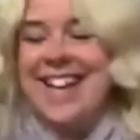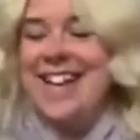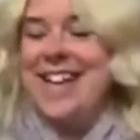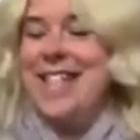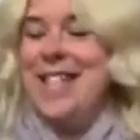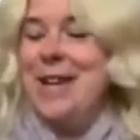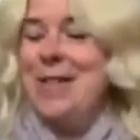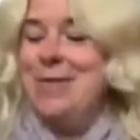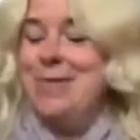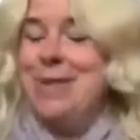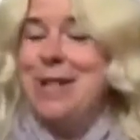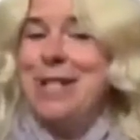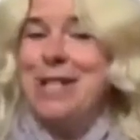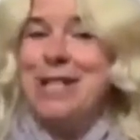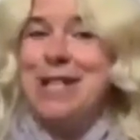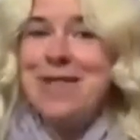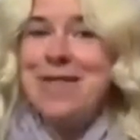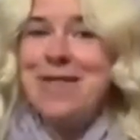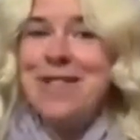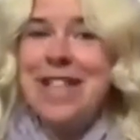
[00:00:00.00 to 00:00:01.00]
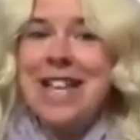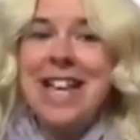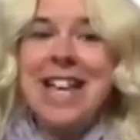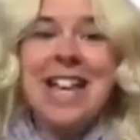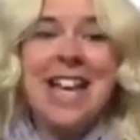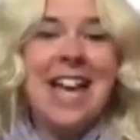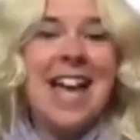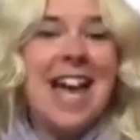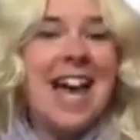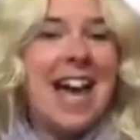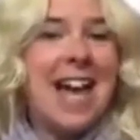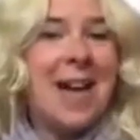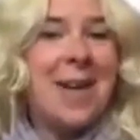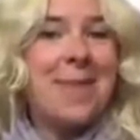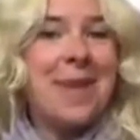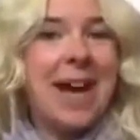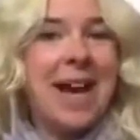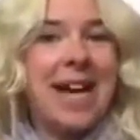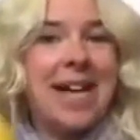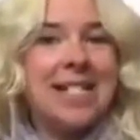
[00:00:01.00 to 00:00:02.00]
That would be lovely. And
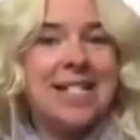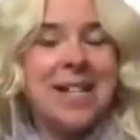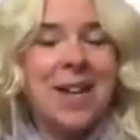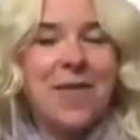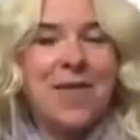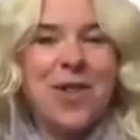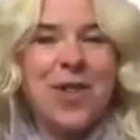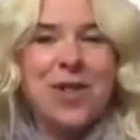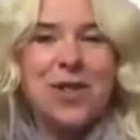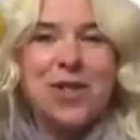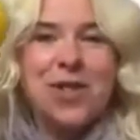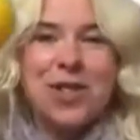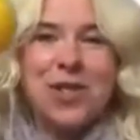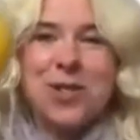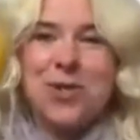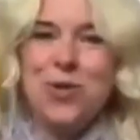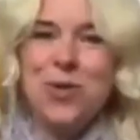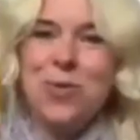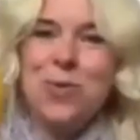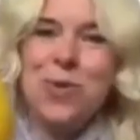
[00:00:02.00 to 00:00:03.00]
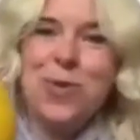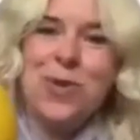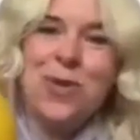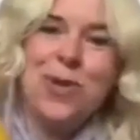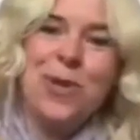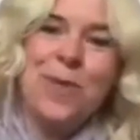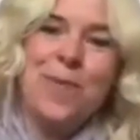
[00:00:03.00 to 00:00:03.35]
I've got just normal